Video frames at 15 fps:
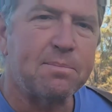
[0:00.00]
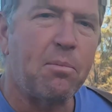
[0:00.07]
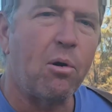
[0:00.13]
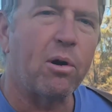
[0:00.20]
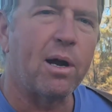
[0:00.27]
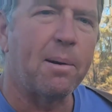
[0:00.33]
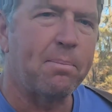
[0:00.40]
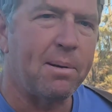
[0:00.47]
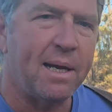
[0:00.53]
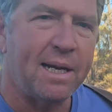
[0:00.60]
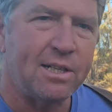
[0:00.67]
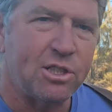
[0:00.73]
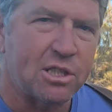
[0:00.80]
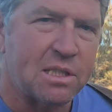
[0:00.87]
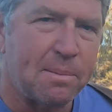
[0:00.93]
more on
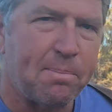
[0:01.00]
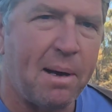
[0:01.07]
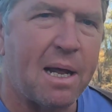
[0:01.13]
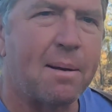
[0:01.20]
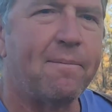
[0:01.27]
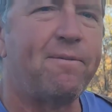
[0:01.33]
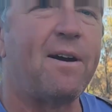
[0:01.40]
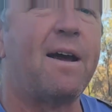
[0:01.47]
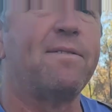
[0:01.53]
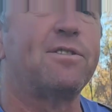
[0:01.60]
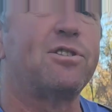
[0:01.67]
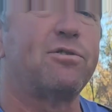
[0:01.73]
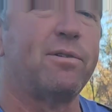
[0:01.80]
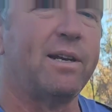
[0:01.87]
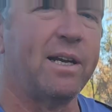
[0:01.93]
playing just the bottom 5
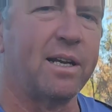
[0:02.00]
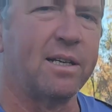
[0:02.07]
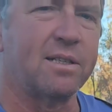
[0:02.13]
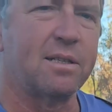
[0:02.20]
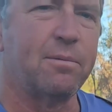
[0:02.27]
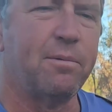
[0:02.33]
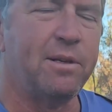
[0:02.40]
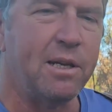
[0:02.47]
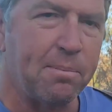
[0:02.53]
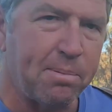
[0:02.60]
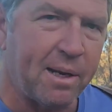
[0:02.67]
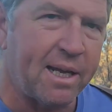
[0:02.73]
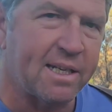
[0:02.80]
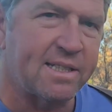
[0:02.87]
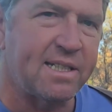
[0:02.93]
strings when you
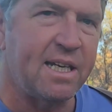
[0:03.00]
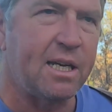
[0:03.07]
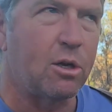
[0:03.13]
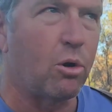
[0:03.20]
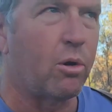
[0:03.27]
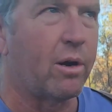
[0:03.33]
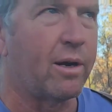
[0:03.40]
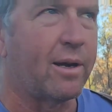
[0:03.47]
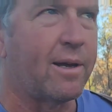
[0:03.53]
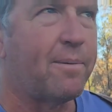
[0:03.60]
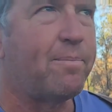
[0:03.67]
play a C chord.